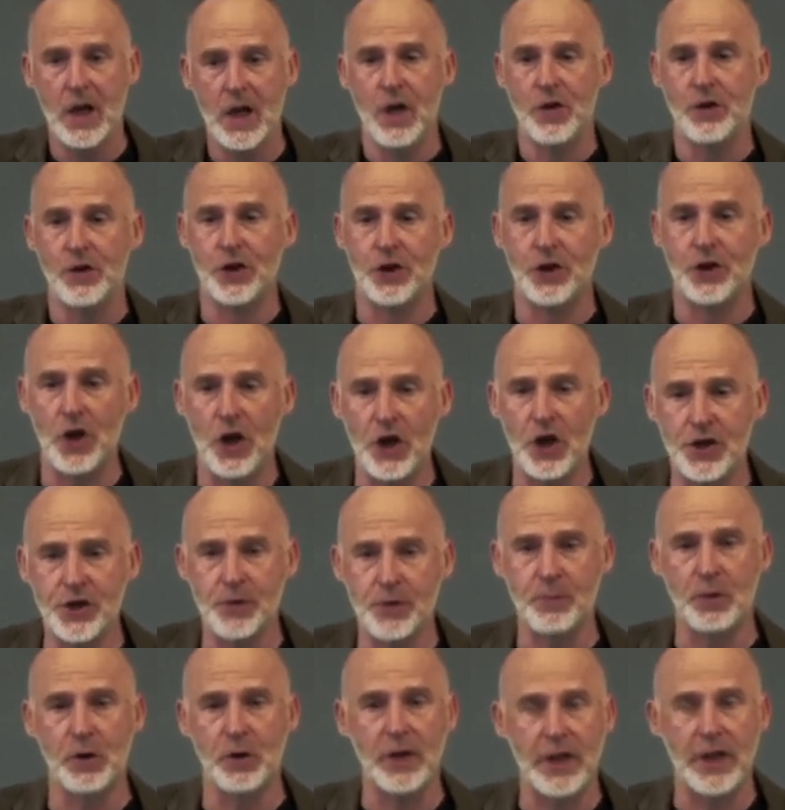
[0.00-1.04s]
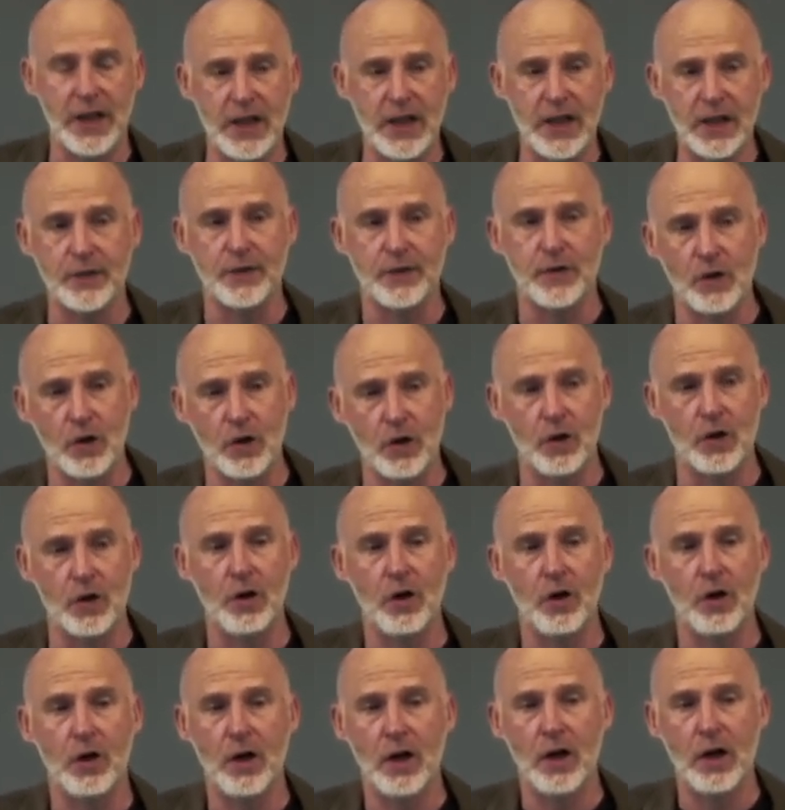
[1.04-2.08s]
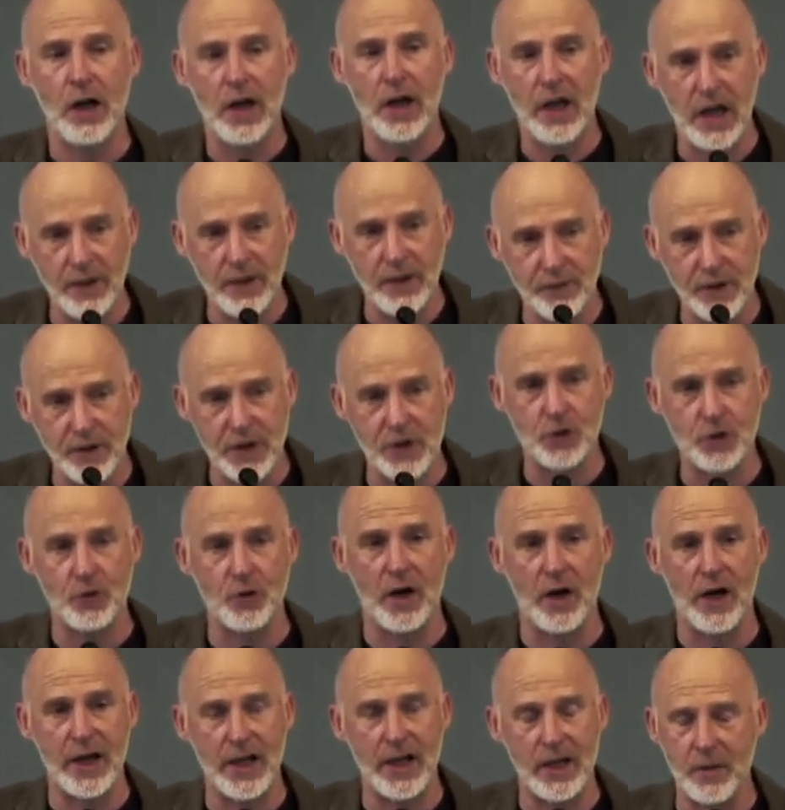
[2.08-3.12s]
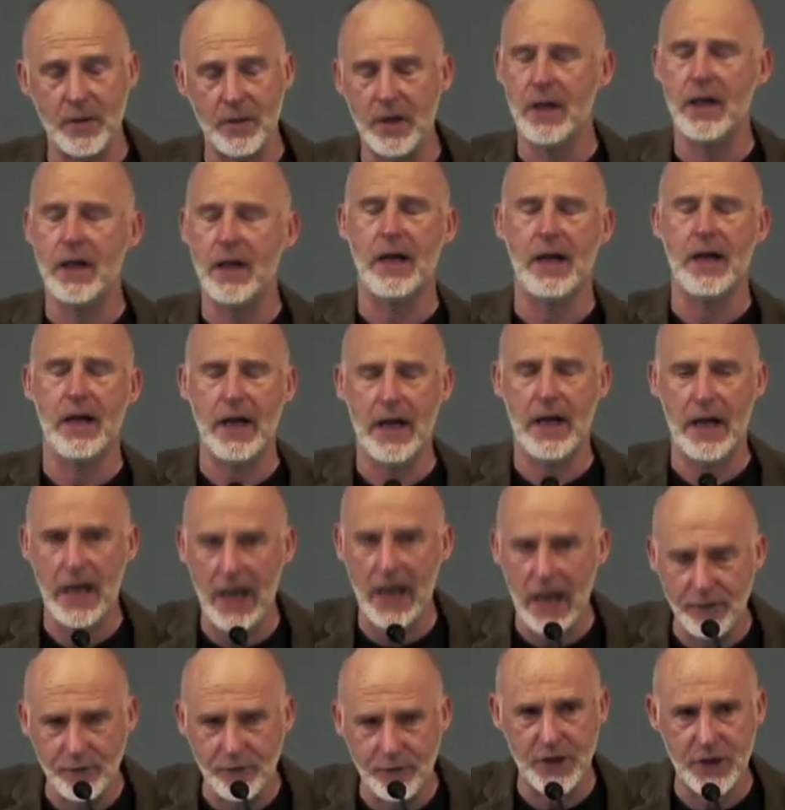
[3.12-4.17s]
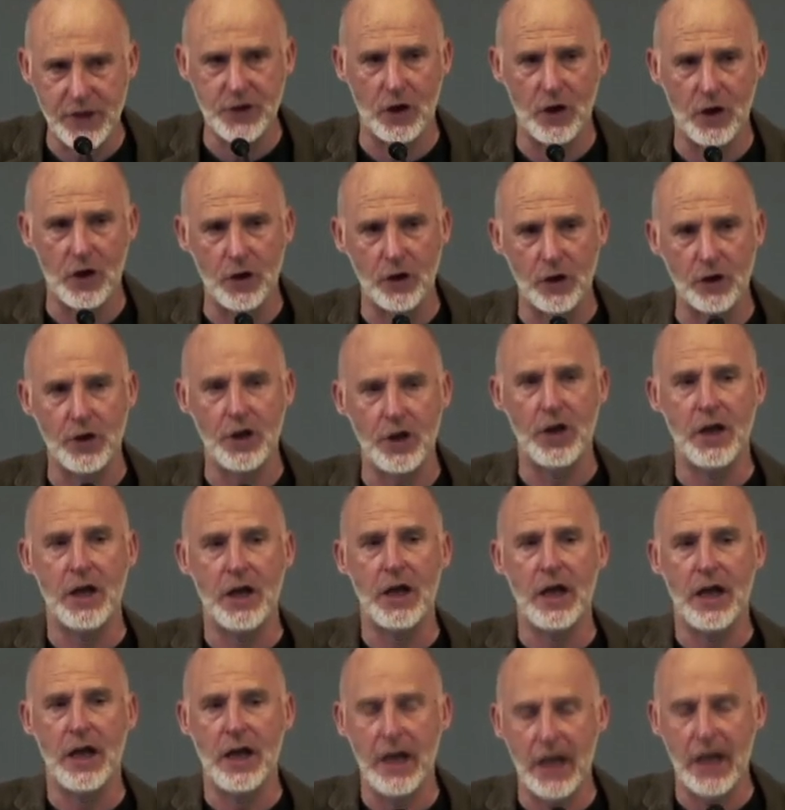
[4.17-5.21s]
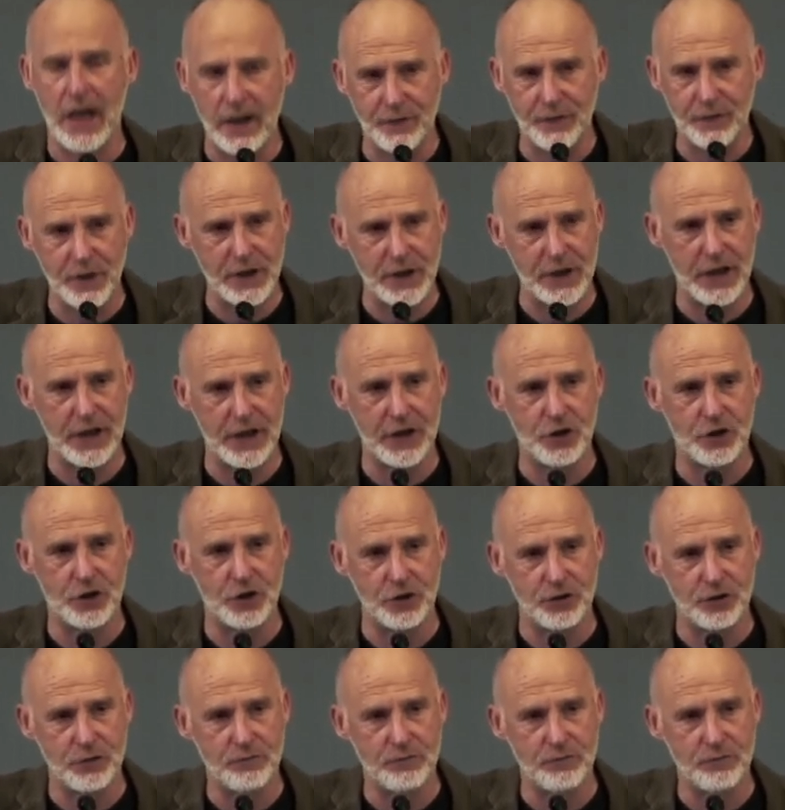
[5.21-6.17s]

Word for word: The gospel is for every tribe, every tongue, every nation.